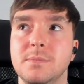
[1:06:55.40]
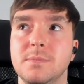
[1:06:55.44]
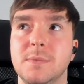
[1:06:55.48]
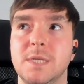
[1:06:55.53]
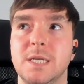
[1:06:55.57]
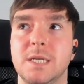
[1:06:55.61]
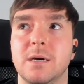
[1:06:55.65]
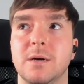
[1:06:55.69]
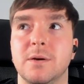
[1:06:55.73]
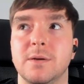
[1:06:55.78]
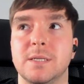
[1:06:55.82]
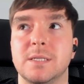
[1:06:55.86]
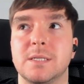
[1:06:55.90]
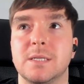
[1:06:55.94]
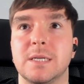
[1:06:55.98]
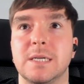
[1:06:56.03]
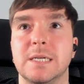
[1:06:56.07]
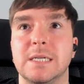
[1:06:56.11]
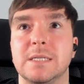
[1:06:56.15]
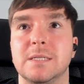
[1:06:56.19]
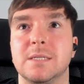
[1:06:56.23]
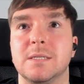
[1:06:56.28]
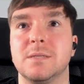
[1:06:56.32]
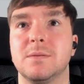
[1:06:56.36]
you know, is
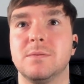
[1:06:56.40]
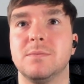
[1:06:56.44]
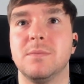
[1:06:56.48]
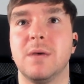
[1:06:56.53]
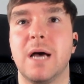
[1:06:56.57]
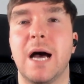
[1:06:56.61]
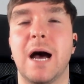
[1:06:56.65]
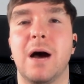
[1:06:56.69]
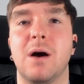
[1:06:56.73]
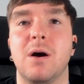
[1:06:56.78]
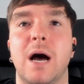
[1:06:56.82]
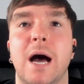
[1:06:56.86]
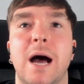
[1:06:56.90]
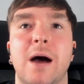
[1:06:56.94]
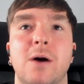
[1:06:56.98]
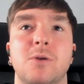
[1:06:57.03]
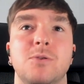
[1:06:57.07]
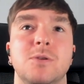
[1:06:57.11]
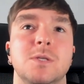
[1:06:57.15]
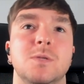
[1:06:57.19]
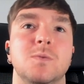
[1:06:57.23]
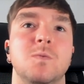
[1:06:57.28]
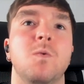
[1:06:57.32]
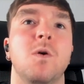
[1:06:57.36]
is how how
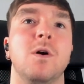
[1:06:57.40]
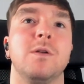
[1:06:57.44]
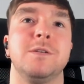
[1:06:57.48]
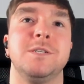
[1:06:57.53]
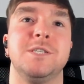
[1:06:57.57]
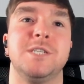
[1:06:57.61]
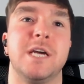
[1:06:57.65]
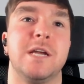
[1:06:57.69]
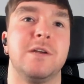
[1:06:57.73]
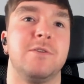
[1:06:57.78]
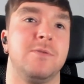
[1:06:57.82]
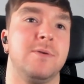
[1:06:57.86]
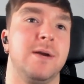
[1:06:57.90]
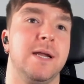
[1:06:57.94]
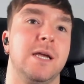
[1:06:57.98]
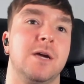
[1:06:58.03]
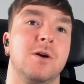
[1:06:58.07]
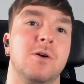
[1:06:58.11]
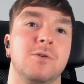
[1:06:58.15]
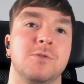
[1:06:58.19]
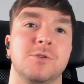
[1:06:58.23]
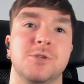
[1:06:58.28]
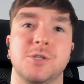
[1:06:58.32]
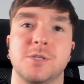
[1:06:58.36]
does one generate
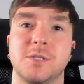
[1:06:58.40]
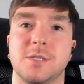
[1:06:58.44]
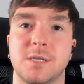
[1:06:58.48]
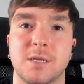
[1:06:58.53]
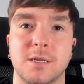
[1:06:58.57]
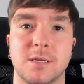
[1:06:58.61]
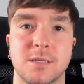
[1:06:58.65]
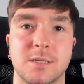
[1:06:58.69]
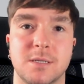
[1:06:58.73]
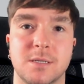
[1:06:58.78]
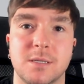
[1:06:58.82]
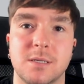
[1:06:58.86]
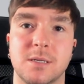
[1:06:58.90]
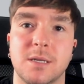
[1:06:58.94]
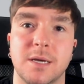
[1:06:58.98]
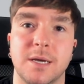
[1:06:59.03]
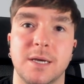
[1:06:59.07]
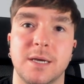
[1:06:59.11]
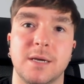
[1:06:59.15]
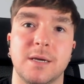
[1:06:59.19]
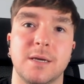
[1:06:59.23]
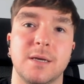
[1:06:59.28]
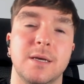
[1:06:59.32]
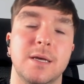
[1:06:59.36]
consciousness?
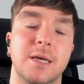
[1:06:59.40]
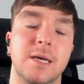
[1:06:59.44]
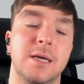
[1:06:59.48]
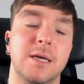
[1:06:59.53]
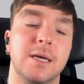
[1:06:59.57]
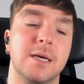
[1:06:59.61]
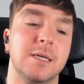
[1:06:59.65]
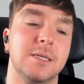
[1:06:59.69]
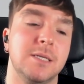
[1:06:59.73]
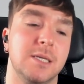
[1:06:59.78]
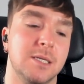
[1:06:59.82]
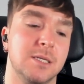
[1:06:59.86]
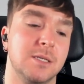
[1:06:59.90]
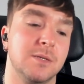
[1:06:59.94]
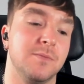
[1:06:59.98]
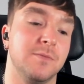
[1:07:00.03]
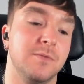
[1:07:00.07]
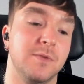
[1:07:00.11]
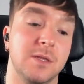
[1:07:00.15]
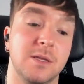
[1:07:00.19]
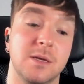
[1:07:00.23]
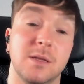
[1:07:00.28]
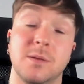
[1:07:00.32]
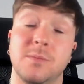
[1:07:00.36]
Like, is it
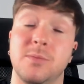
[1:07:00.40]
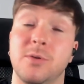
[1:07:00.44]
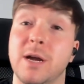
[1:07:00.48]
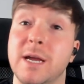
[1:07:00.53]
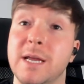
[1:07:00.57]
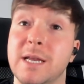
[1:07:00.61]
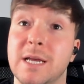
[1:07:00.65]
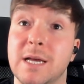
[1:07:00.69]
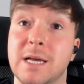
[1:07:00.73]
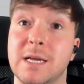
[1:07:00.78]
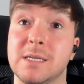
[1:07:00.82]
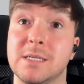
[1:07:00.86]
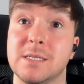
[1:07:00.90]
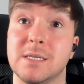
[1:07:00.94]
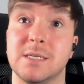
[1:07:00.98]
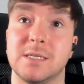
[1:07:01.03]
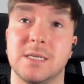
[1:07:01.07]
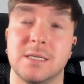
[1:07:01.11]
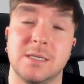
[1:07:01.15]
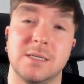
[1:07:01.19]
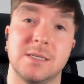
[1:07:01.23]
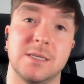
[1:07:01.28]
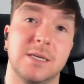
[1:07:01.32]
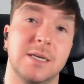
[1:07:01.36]
something that the brain has? Is
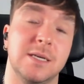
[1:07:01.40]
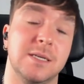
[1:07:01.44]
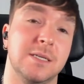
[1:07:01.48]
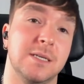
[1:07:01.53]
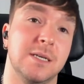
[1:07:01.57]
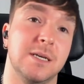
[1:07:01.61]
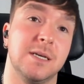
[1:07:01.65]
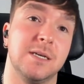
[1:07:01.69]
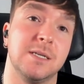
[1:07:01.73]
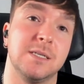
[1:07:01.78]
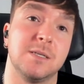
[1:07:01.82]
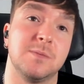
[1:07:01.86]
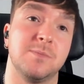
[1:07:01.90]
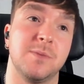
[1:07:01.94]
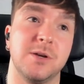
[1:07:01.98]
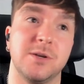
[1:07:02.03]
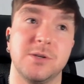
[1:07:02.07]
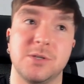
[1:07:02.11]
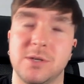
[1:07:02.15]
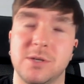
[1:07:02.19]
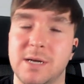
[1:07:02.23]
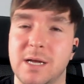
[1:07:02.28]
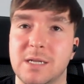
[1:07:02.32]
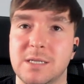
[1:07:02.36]
it is it a
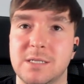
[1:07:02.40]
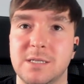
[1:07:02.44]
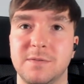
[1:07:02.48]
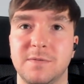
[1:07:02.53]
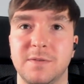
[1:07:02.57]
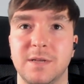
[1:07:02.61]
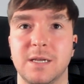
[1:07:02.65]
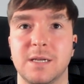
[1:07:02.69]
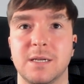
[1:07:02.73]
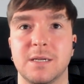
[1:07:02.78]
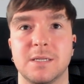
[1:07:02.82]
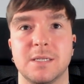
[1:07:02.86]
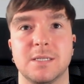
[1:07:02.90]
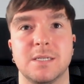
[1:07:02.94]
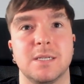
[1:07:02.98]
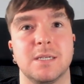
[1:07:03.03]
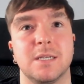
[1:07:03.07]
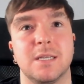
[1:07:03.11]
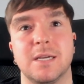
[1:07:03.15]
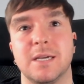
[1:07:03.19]
spirituality thing? Is it